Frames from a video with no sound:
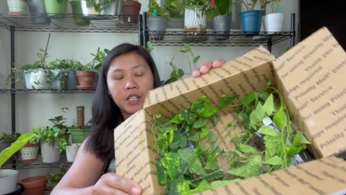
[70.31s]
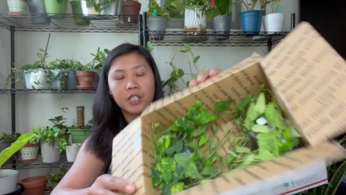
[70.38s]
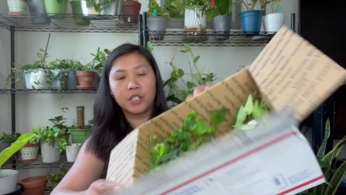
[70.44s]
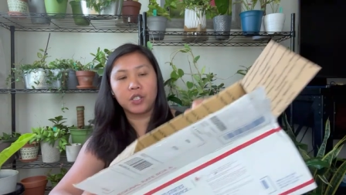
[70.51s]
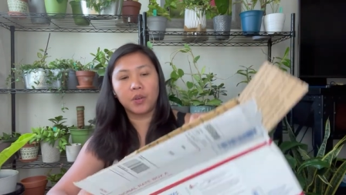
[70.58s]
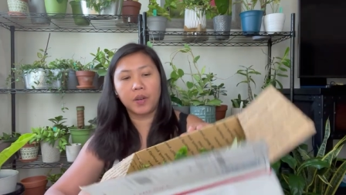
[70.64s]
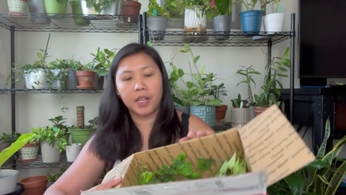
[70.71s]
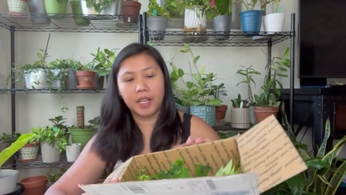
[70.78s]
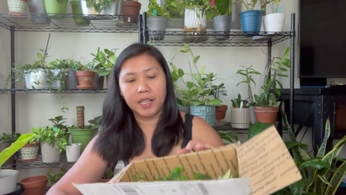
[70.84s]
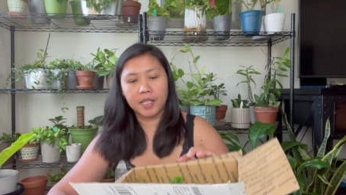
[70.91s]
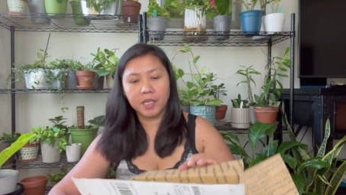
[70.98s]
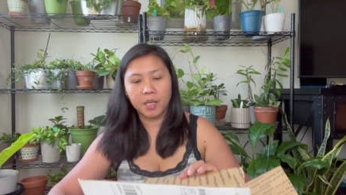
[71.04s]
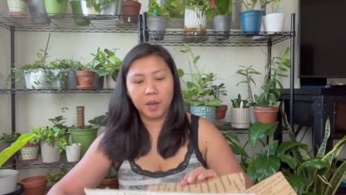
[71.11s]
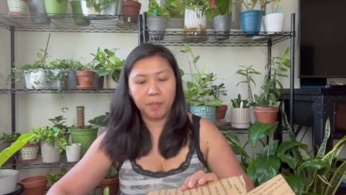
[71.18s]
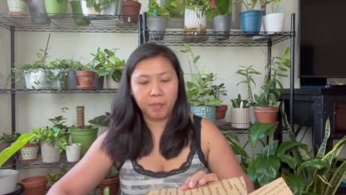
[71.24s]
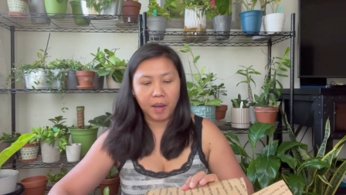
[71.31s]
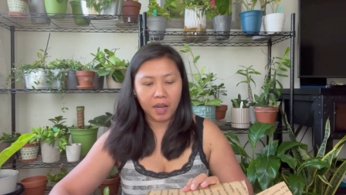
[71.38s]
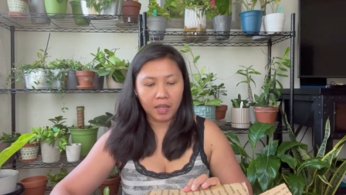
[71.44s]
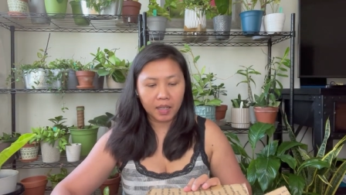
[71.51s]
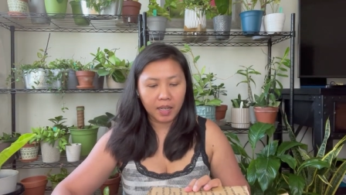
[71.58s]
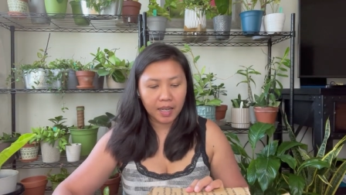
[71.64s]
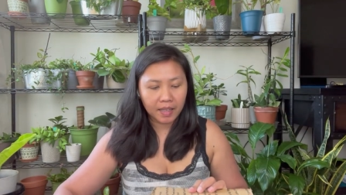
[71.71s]
So it is a
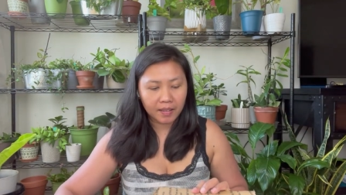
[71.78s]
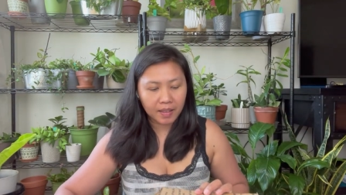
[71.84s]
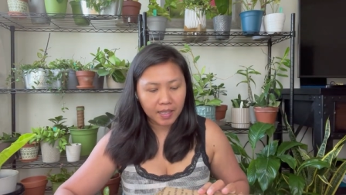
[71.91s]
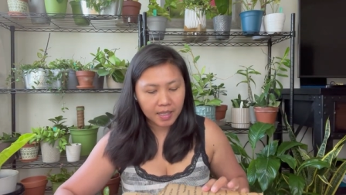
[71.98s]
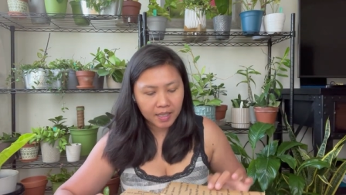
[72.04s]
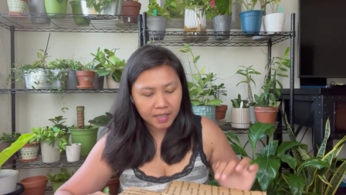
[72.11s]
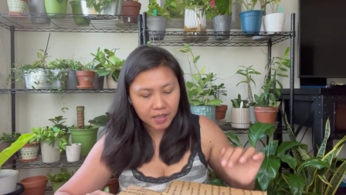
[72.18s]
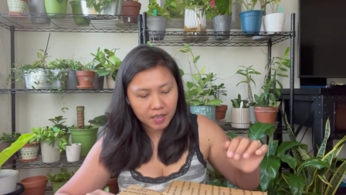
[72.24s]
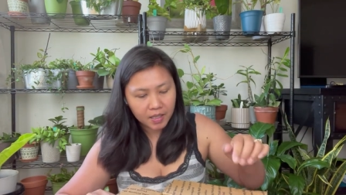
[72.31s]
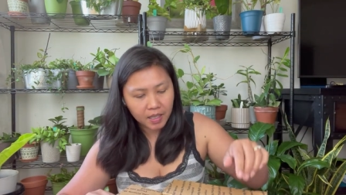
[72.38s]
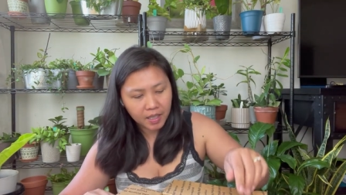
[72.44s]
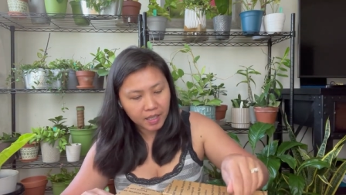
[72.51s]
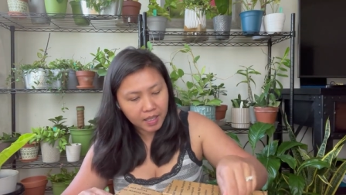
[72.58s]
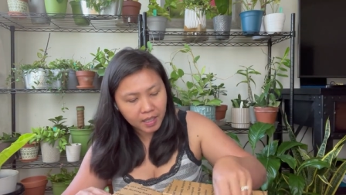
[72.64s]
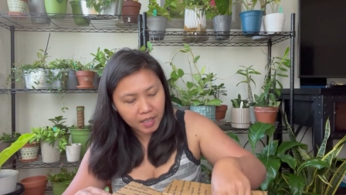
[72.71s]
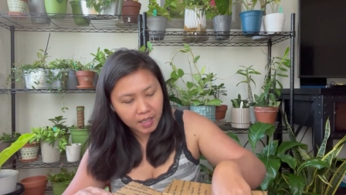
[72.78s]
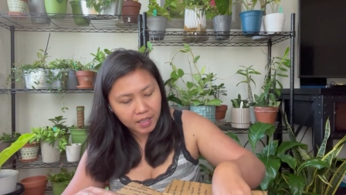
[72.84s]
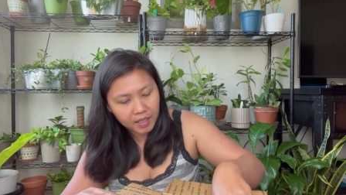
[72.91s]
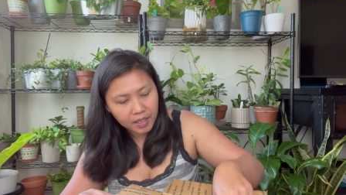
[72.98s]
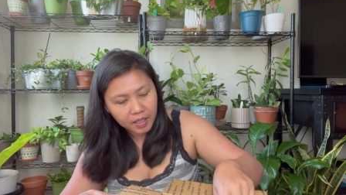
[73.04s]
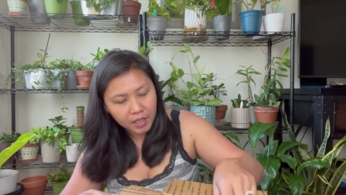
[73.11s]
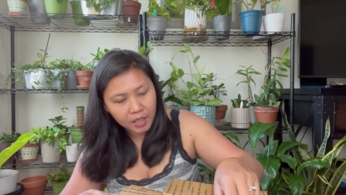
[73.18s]
pack like this,
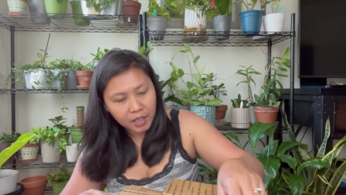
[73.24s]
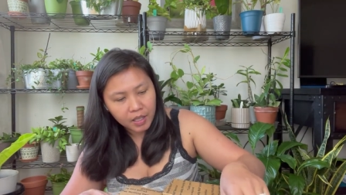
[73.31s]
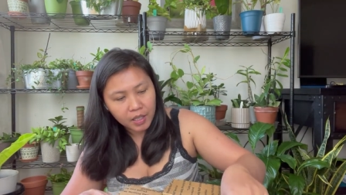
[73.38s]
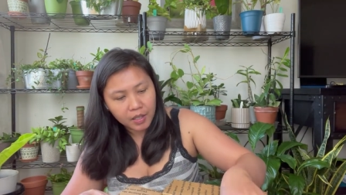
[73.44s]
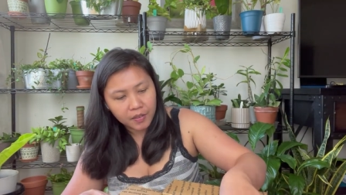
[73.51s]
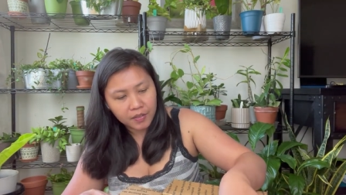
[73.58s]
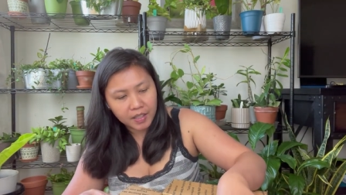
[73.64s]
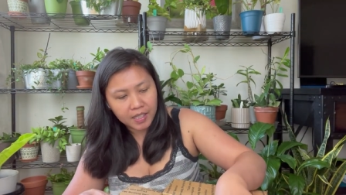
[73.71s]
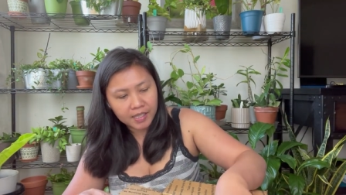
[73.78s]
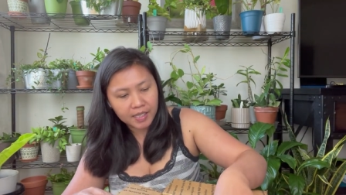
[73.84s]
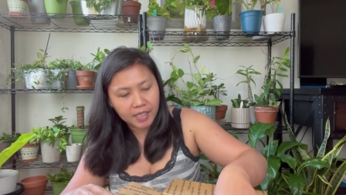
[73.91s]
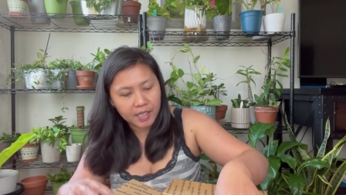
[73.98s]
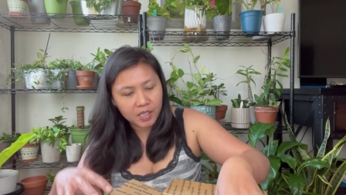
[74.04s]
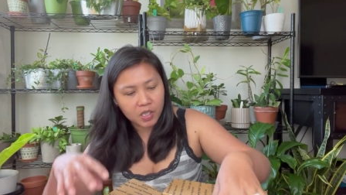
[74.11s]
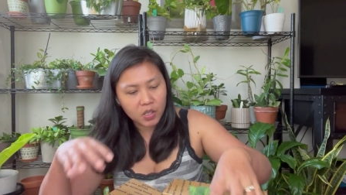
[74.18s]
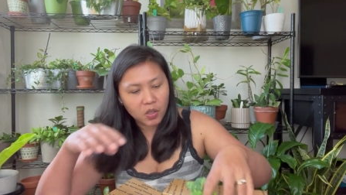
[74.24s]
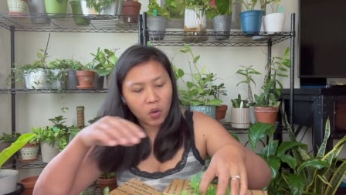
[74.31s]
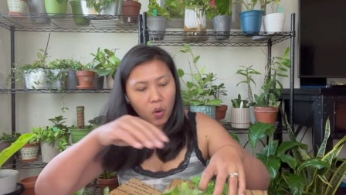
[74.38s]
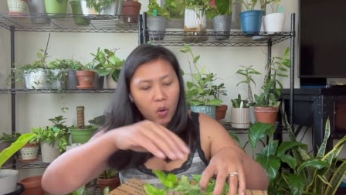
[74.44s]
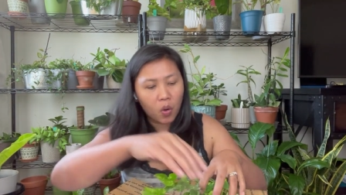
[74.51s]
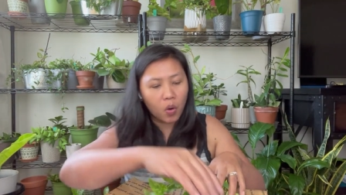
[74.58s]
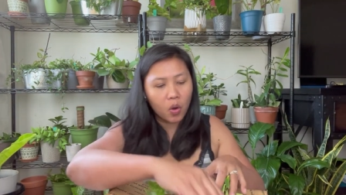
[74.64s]
and this is
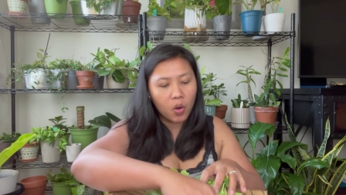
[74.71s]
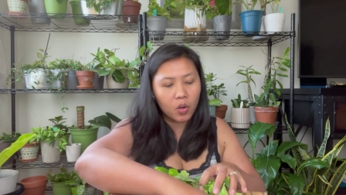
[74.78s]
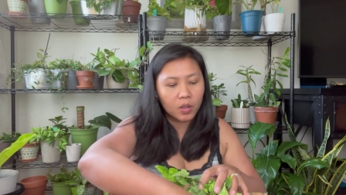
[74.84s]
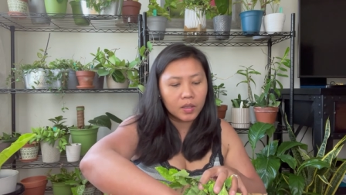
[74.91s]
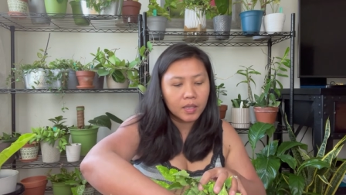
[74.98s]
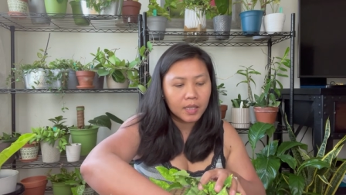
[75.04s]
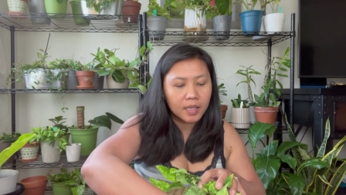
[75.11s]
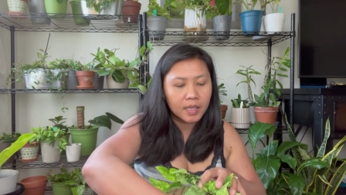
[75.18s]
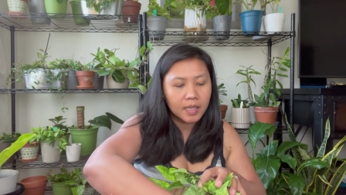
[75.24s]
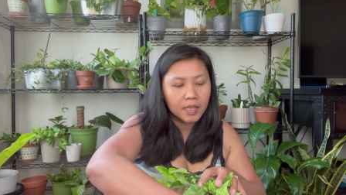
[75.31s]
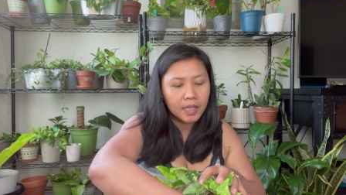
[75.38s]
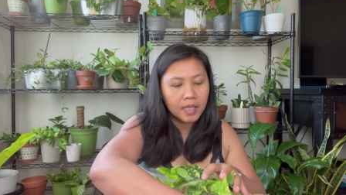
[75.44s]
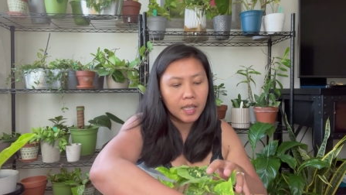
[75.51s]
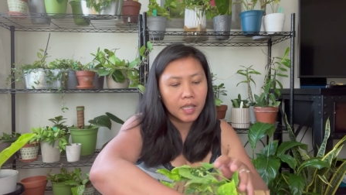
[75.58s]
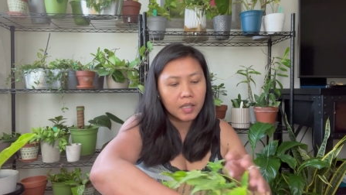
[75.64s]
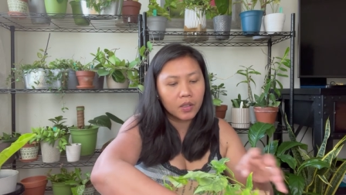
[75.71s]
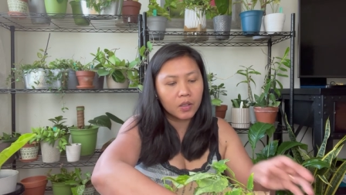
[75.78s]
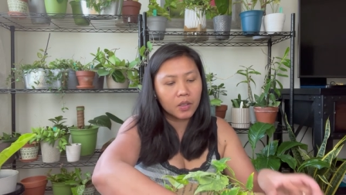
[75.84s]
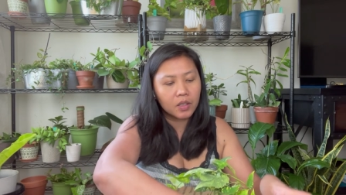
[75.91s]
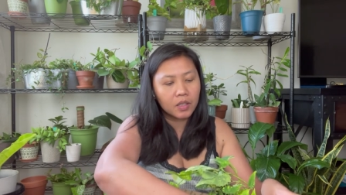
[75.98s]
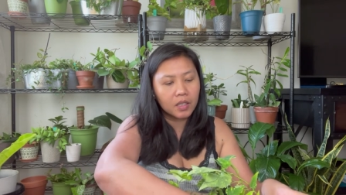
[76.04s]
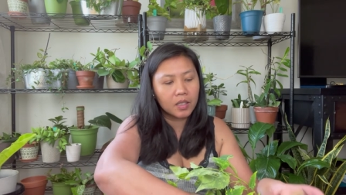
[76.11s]
called, hang
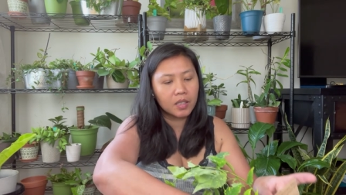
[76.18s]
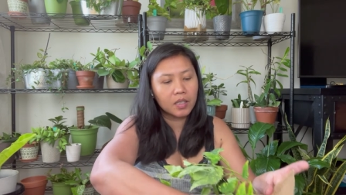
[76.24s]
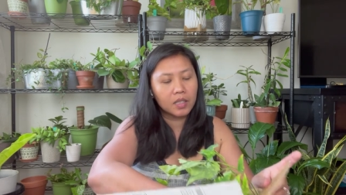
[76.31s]
on,